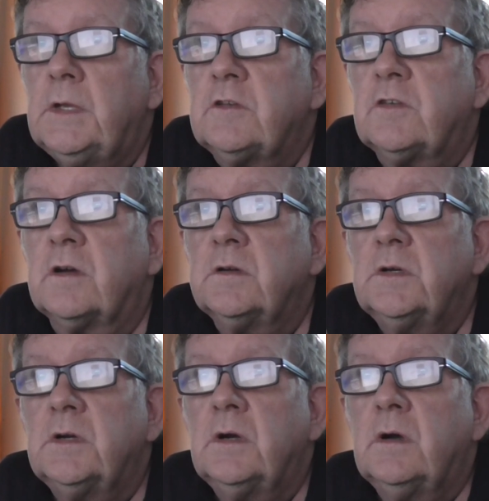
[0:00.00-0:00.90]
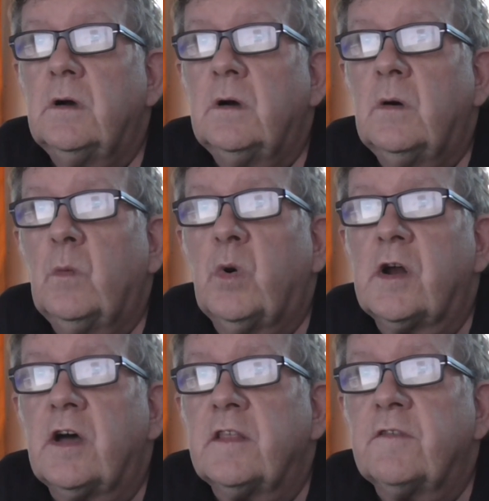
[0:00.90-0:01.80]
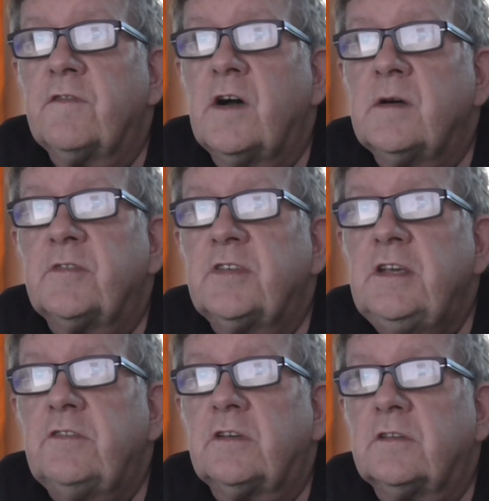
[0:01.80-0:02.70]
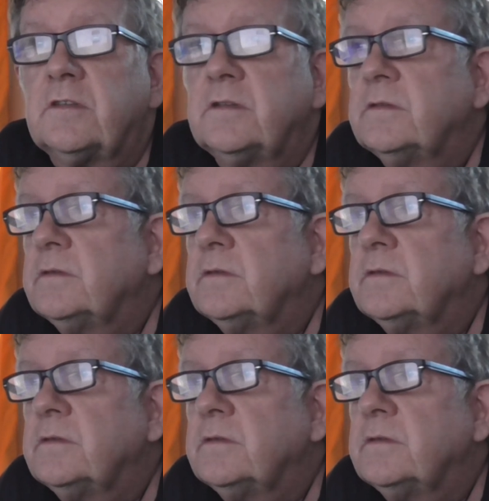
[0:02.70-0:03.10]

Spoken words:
So, what are the farm seizures?